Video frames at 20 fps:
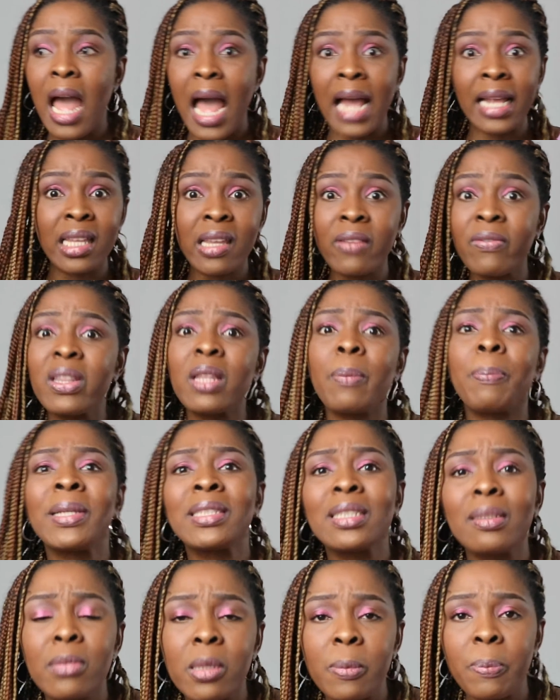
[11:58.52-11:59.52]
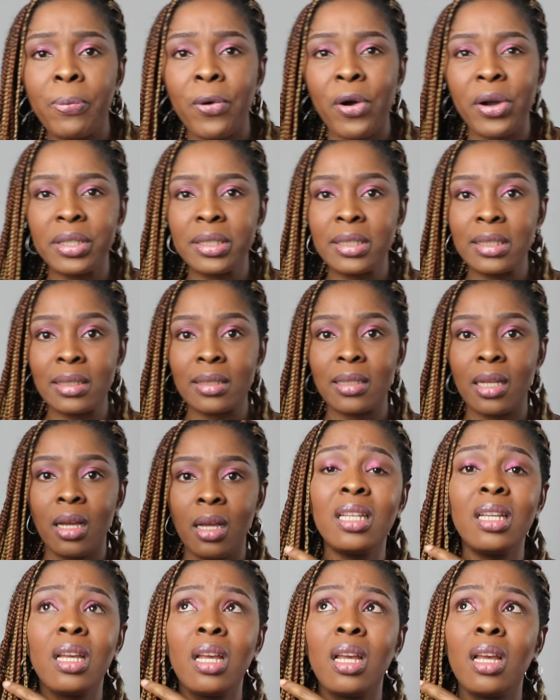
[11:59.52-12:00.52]
and giving the person the points.
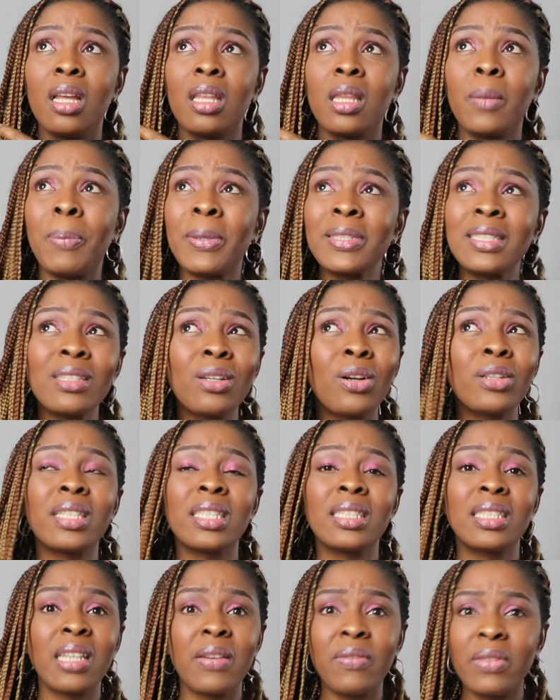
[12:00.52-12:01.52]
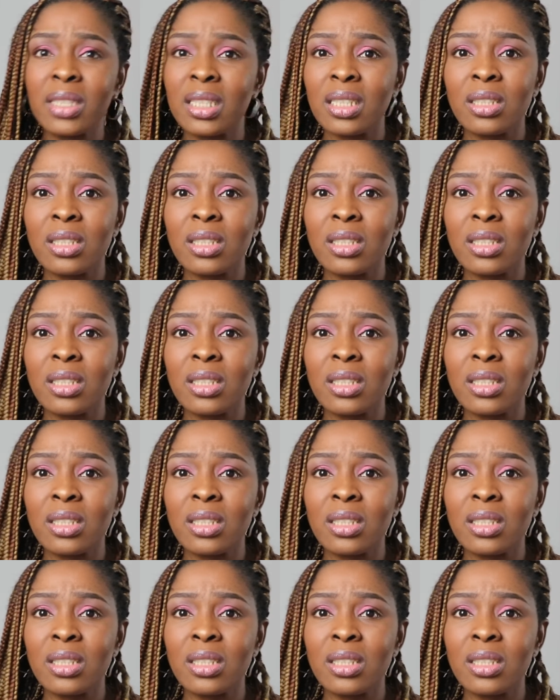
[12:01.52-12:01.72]
The person got a 70